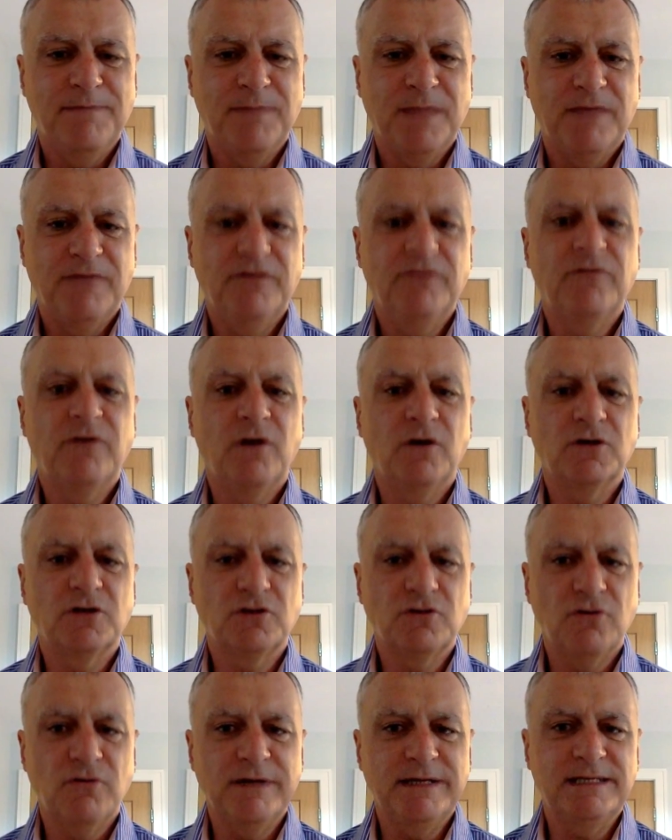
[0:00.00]
If you've got a
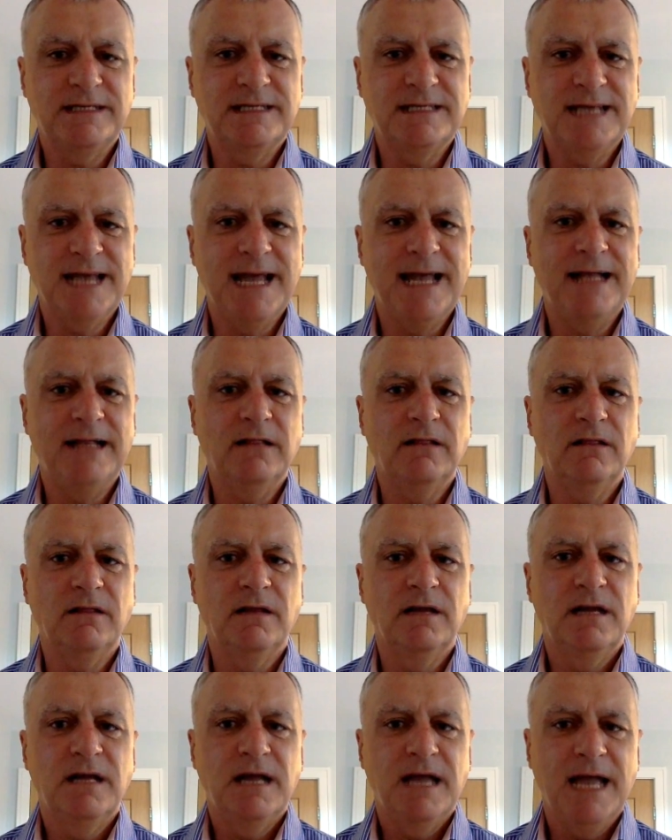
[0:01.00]
story to
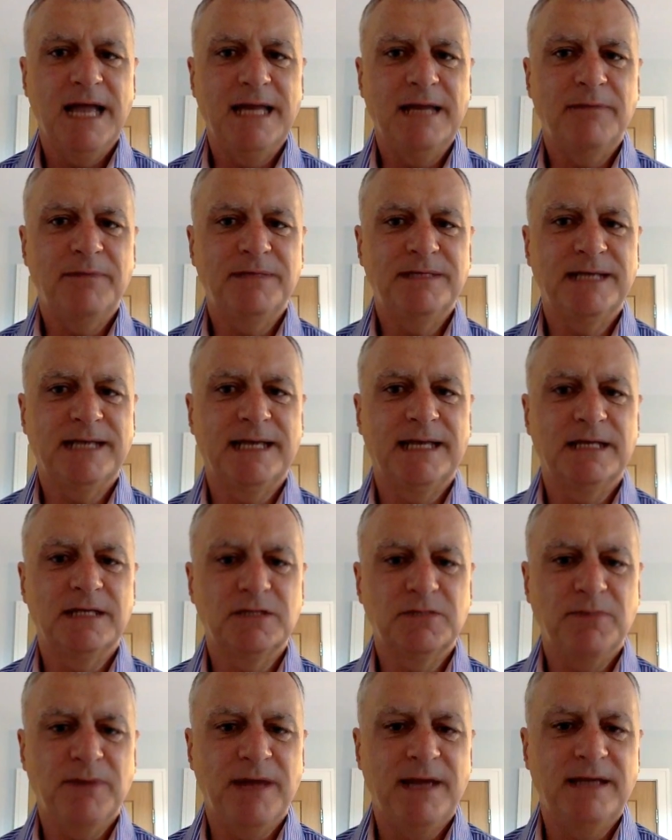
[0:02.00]
tell in a particular
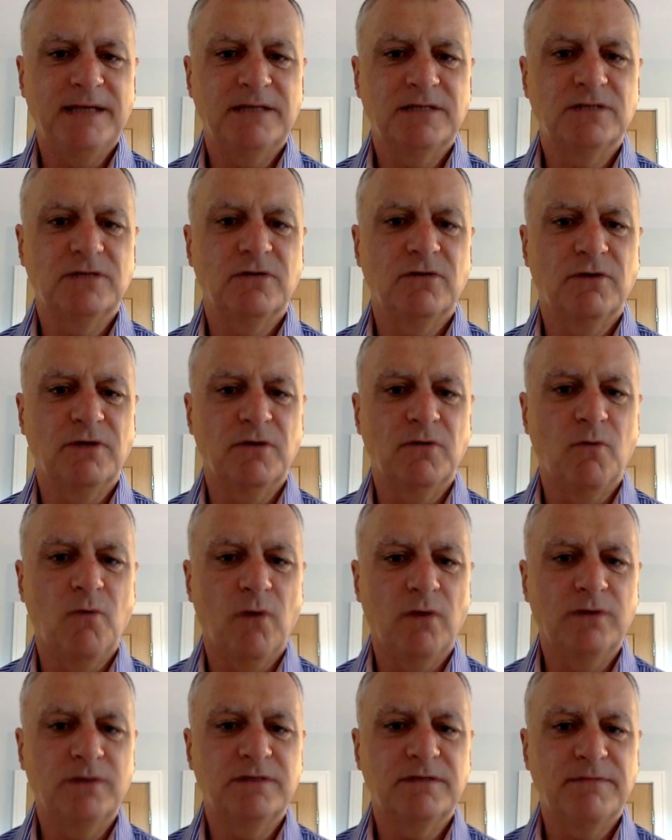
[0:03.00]
space, or you
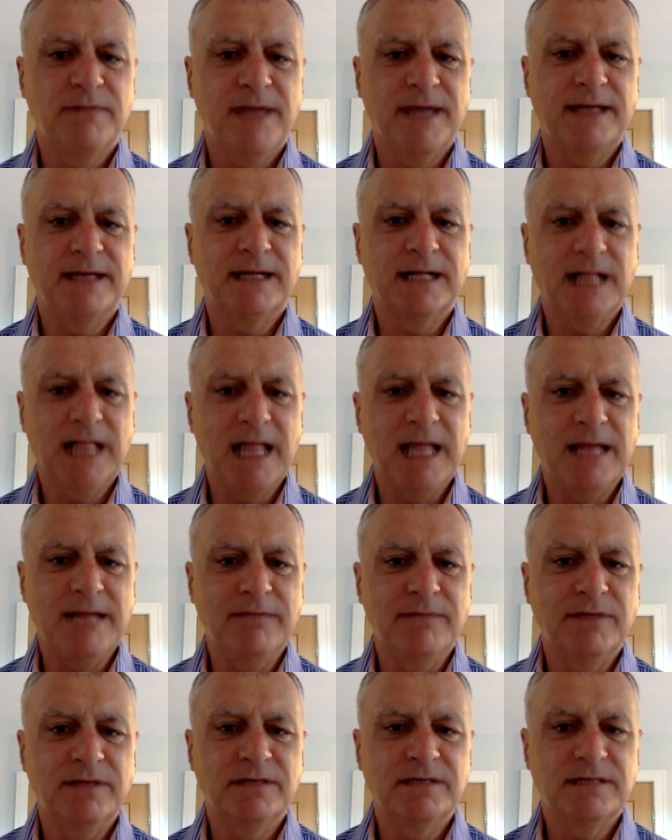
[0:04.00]
want to make a
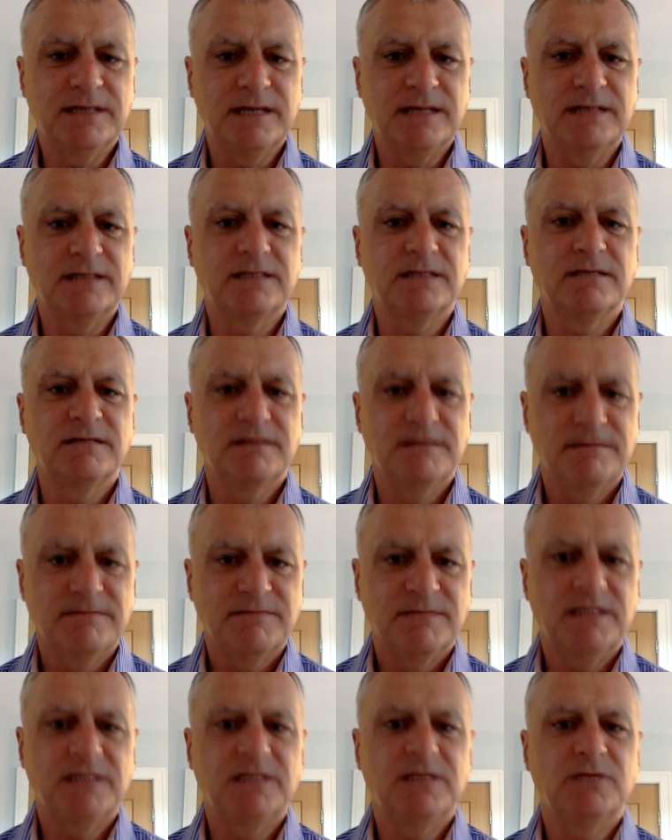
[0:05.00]
claim that says
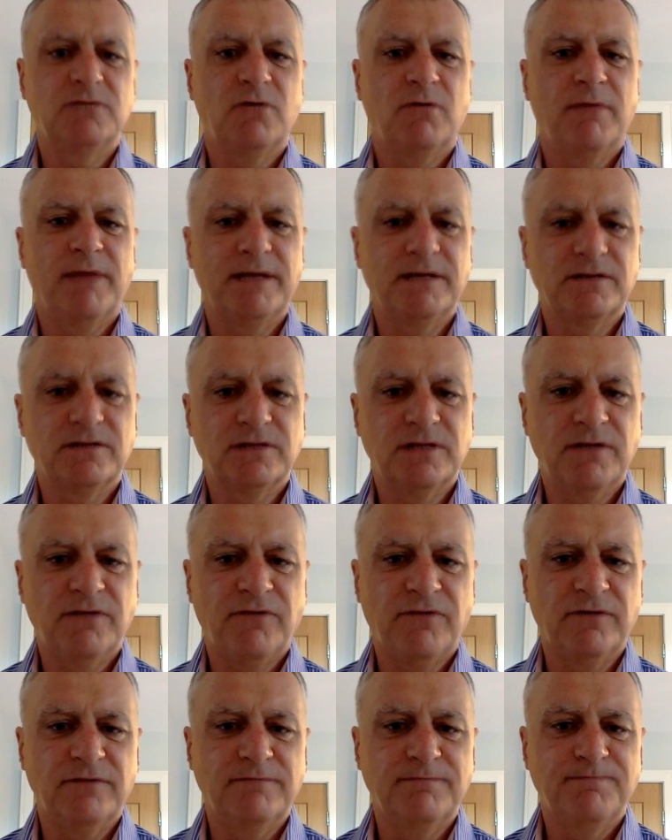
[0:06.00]
this is what makes us
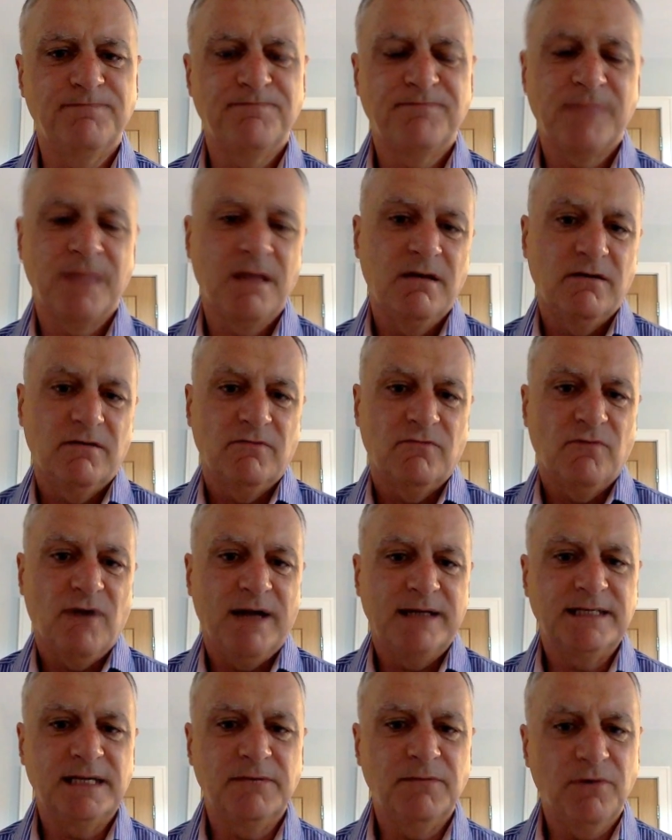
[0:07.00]
different,
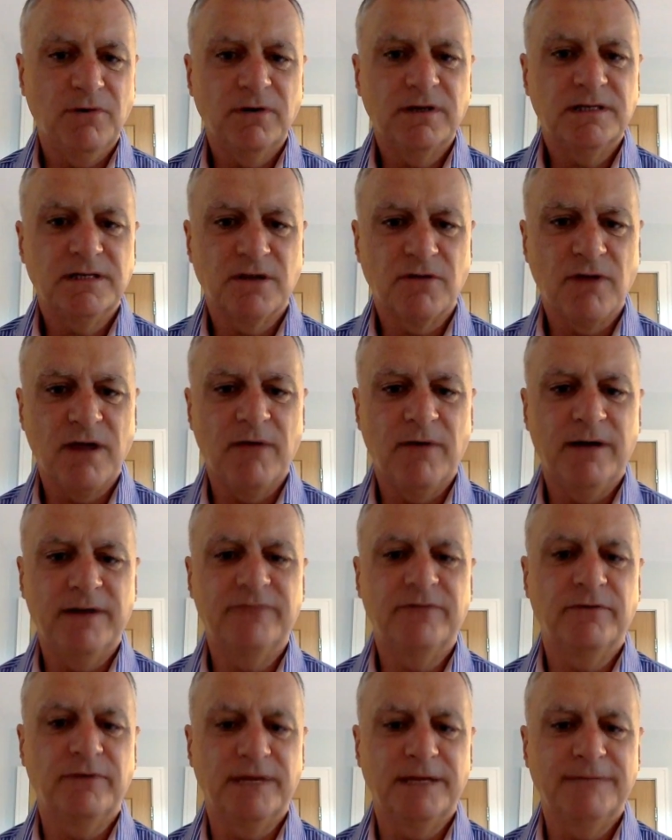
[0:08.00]
writing a book is a great way
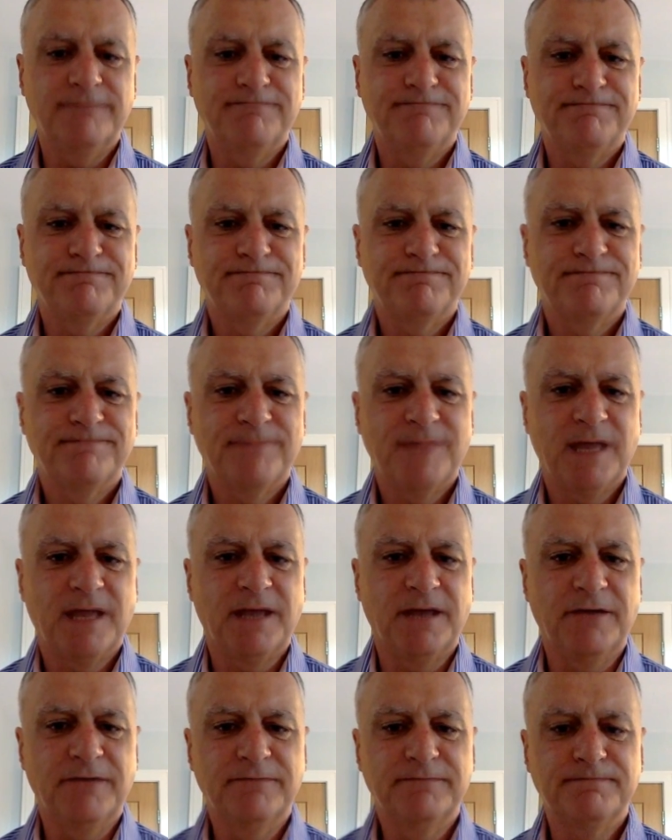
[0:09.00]
of doing it.
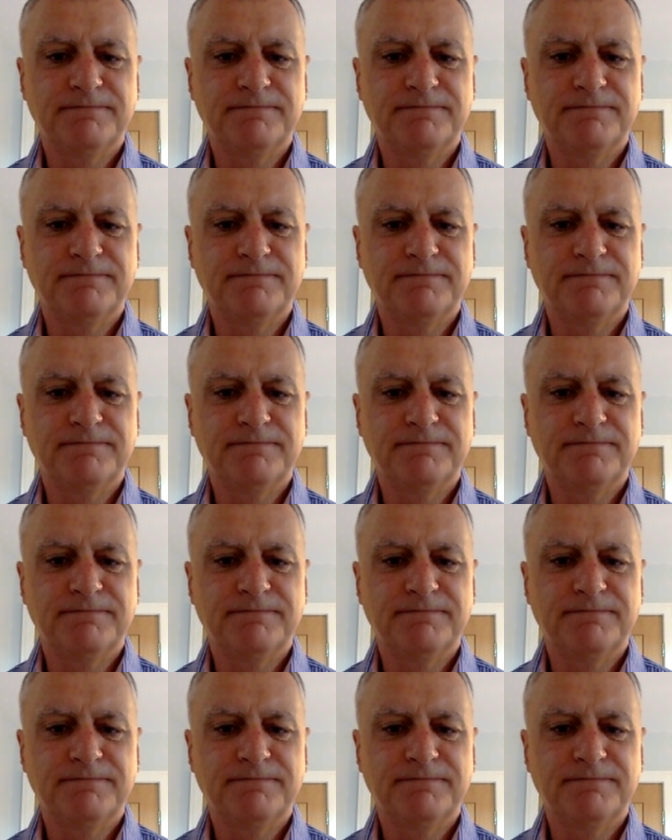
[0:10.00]
Thank you.